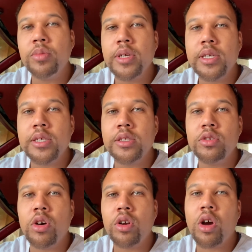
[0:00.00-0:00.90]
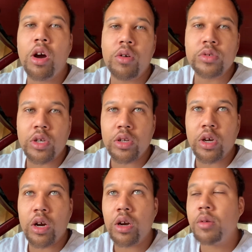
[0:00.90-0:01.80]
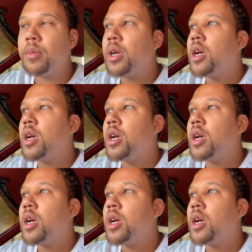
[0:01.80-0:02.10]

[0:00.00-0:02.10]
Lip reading: because, you know, the car was on the curb.